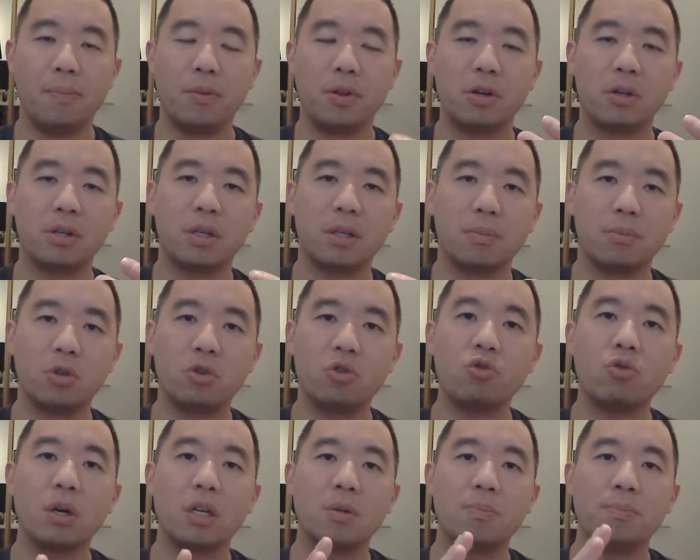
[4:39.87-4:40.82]
there's some
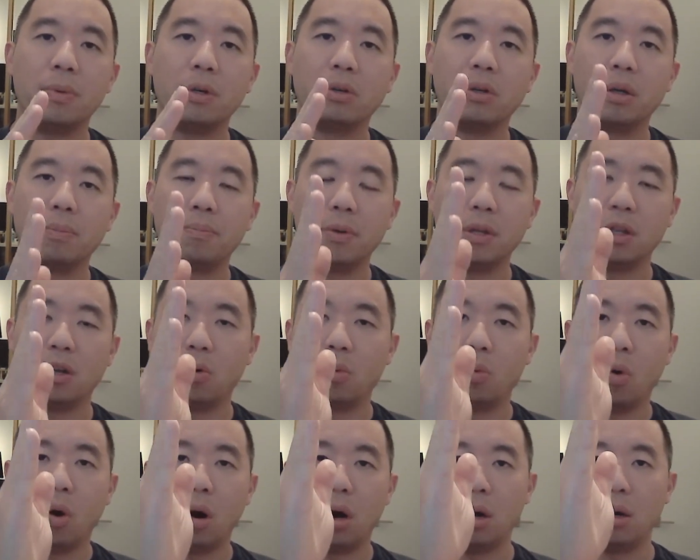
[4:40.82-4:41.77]
stress buildup in the
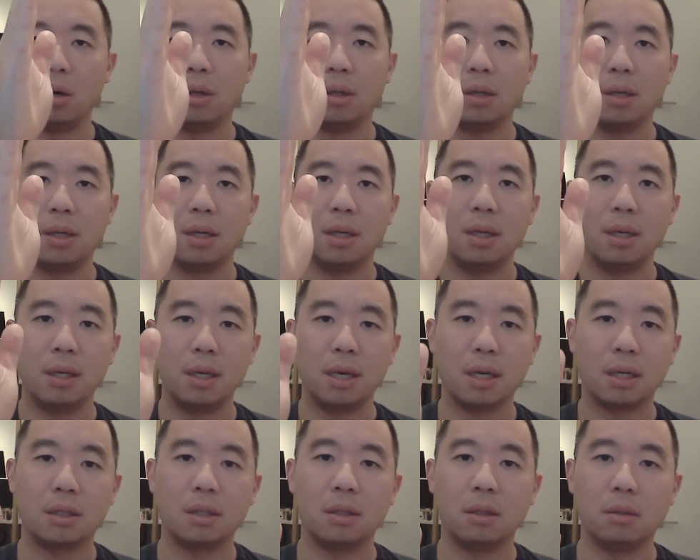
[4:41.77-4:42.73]
wall
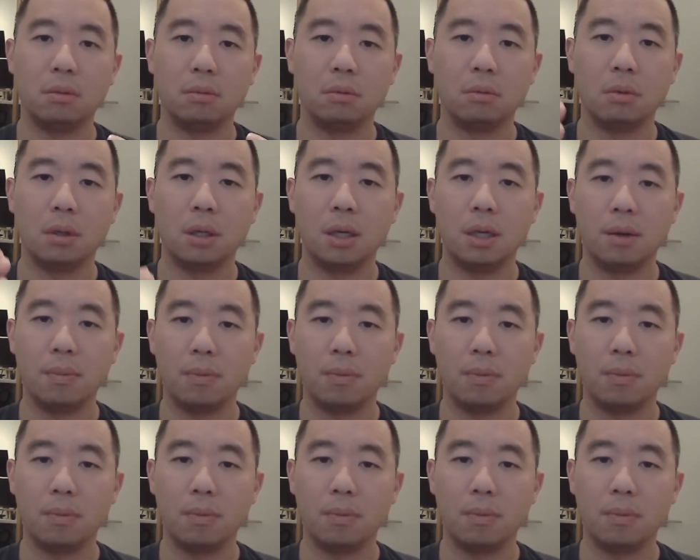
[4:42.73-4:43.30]
next to